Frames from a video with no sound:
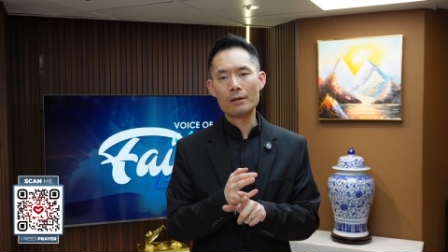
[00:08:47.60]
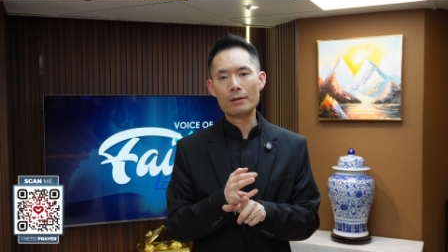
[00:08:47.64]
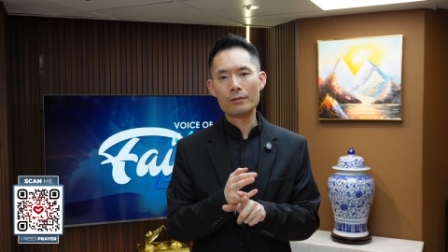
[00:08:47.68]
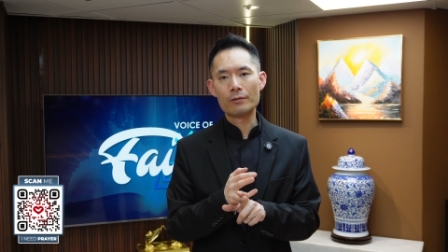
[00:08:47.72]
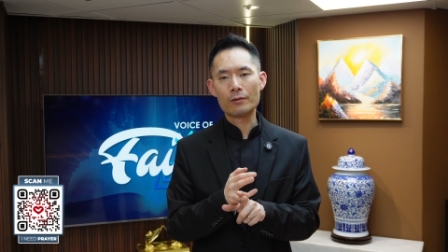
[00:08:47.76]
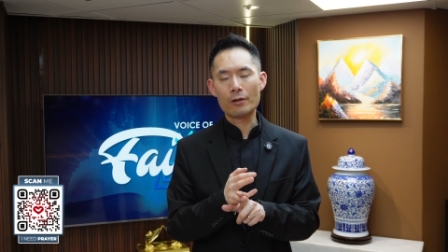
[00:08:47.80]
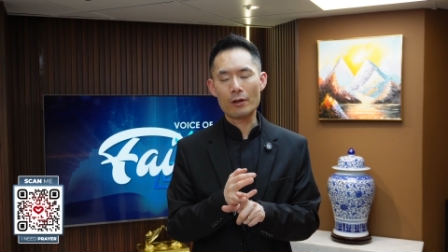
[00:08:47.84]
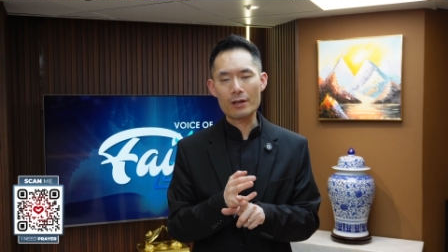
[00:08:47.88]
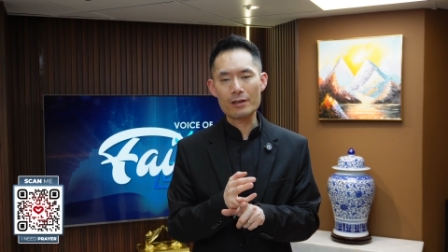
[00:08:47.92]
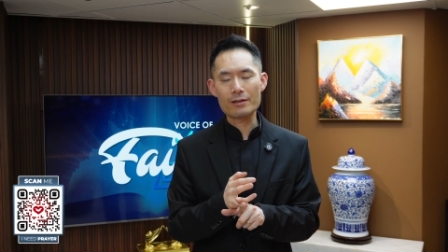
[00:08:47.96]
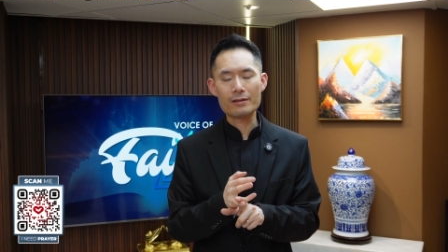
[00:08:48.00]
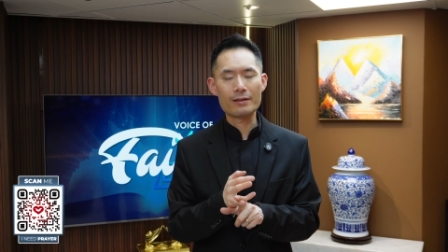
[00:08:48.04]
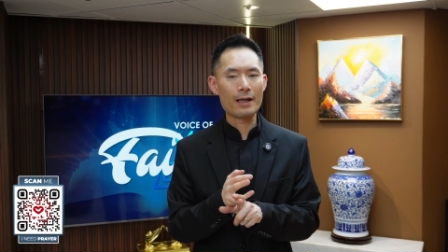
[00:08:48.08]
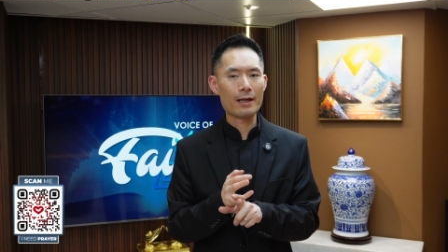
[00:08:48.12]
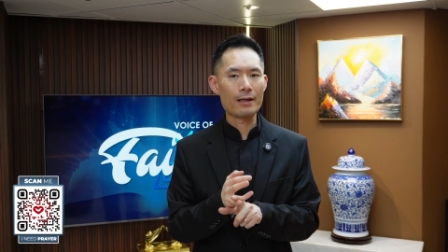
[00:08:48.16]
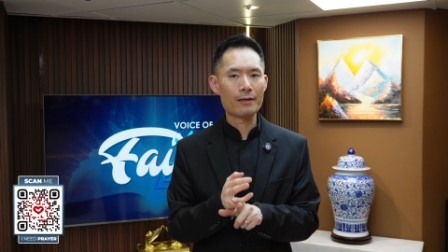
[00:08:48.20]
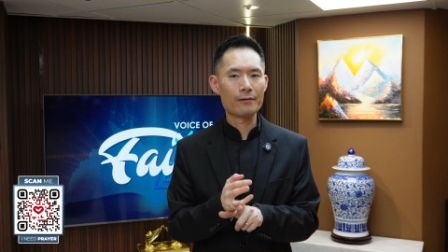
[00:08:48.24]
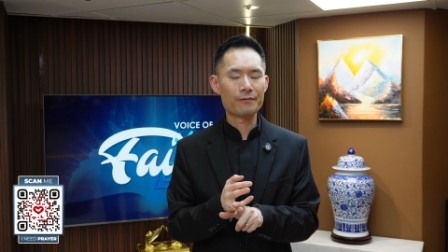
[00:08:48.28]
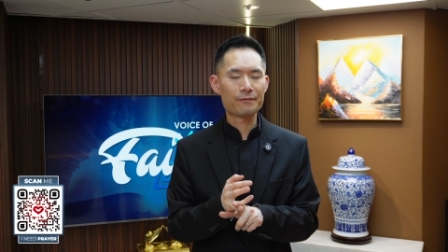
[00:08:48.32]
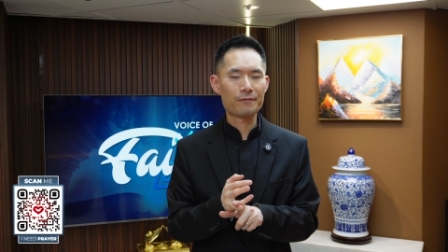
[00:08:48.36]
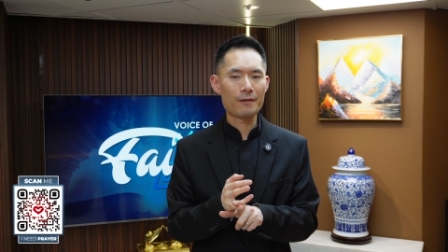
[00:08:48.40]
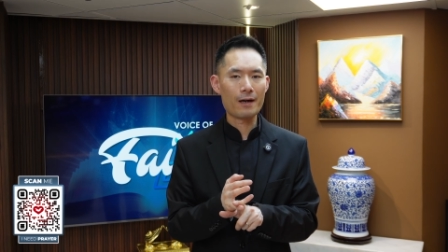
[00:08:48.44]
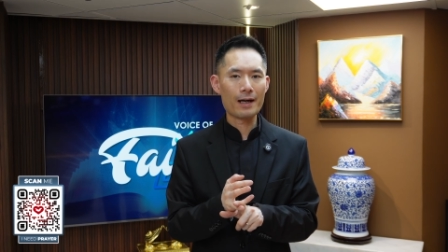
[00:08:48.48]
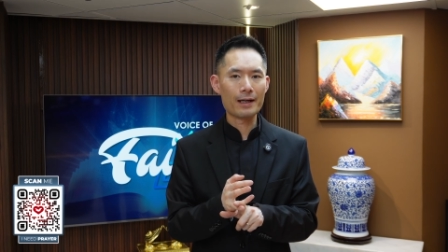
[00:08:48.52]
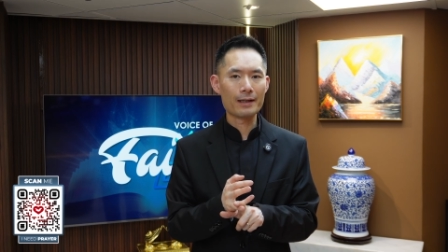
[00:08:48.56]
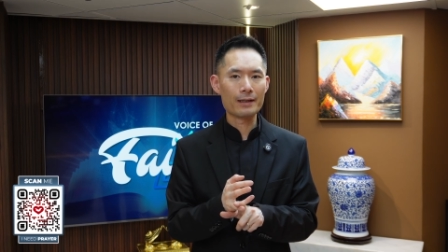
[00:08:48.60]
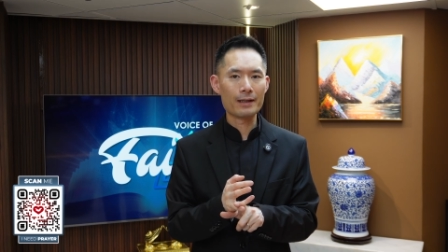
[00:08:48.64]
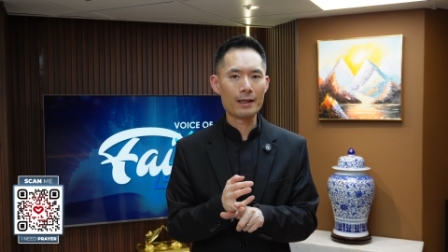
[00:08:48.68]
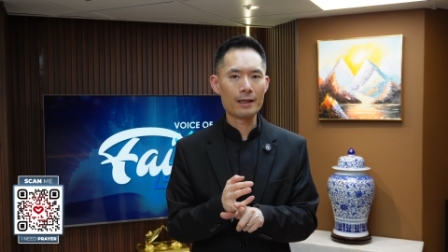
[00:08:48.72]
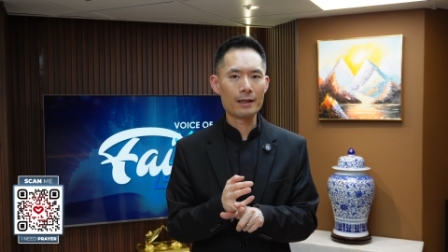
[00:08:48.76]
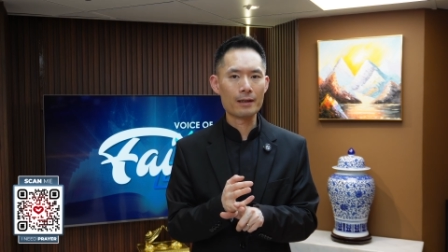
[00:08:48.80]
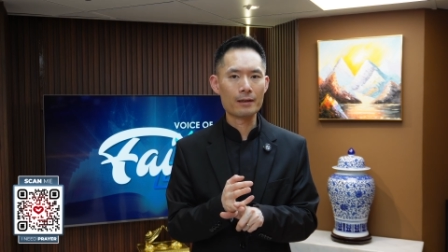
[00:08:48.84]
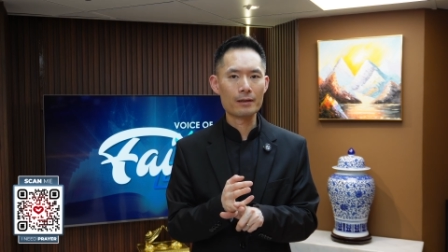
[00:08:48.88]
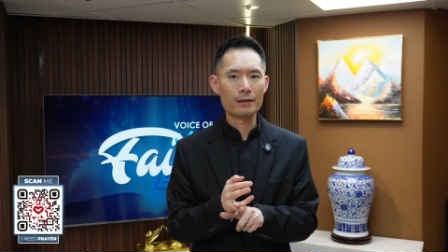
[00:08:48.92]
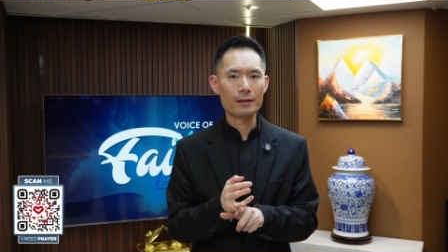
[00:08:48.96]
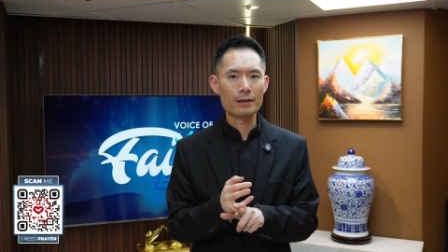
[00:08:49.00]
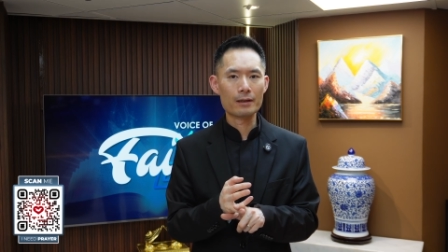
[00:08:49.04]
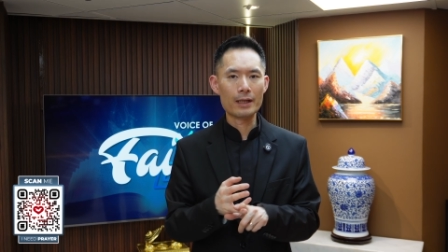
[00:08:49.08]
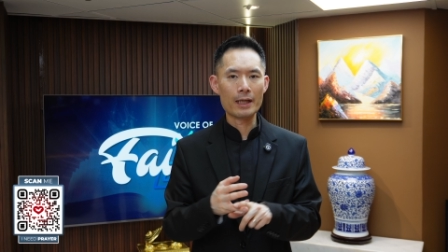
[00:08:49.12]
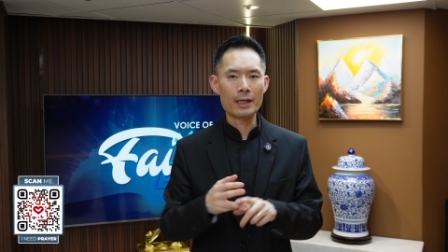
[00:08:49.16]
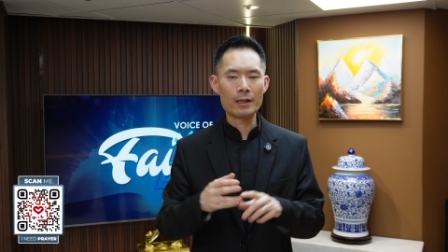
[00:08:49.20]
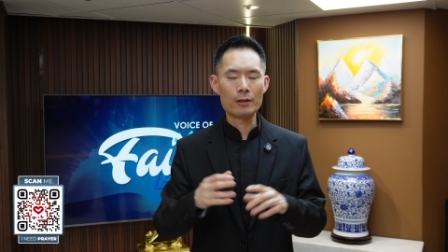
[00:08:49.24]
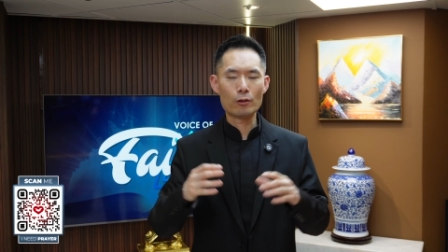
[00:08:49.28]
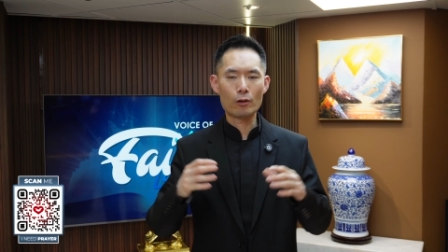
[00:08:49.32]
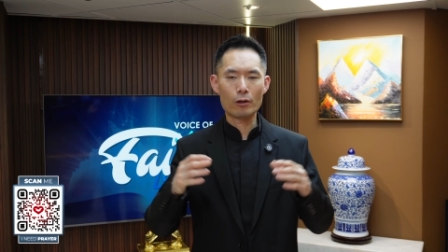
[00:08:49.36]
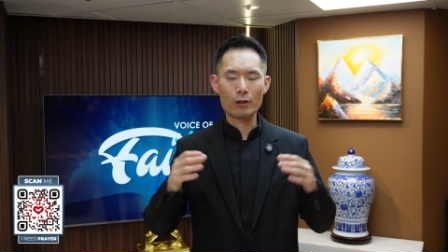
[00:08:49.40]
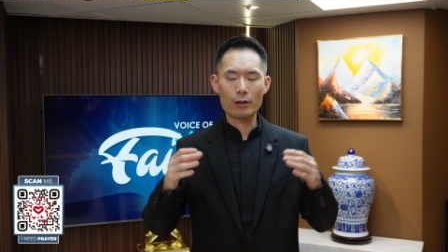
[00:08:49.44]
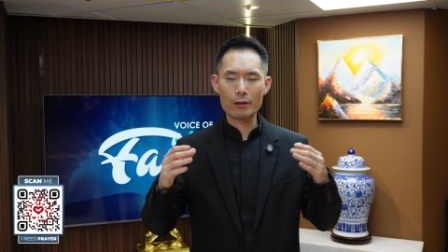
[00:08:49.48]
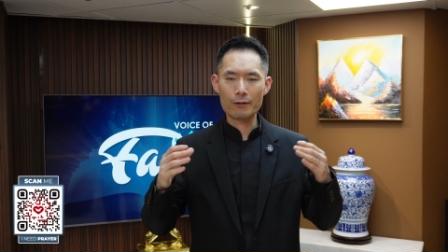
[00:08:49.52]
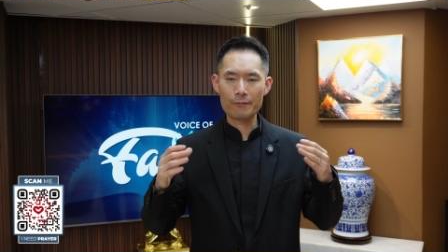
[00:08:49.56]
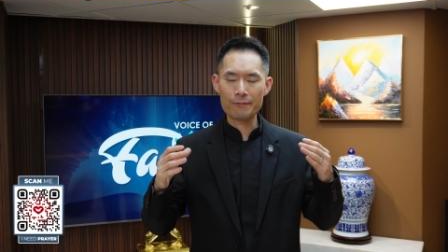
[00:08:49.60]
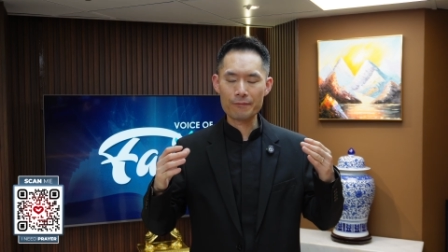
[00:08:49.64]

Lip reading: Thursday, and Friday in order